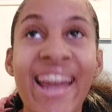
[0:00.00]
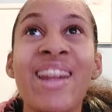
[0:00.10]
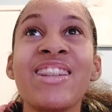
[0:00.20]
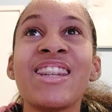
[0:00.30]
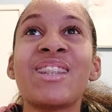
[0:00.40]

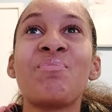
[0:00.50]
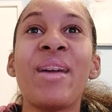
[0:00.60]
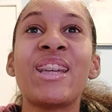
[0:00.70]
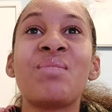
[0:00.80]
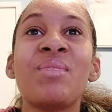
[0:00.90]
And it just
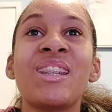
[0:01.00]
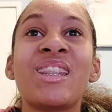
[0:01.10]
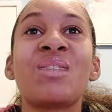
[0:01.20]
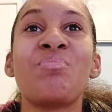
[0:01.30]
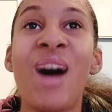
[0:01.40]
makes me
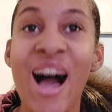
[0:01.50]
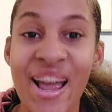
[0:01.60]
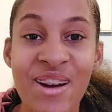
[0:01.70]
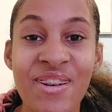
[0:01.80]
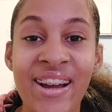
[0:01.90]

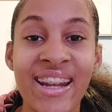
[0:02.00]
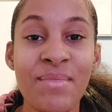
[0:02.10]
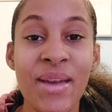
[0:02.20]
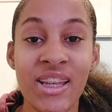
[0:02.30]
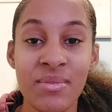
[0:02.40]
smile and
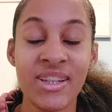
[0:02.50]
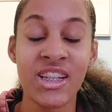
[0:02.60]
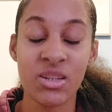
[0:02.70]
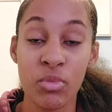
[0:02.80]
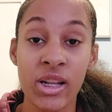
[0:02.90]
it makes me
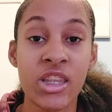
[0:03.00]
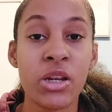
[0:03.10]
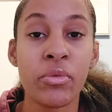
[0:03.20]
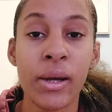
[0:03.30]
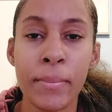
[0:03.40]
just want to
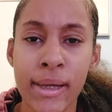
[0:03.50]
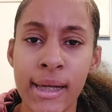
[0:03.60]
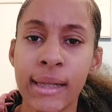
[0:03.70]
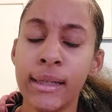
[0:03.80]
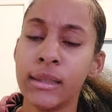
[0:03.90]
tear up
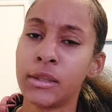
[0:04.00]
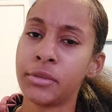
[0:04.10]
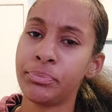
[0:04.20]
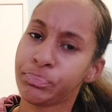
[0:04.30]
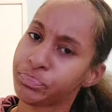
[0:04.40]
because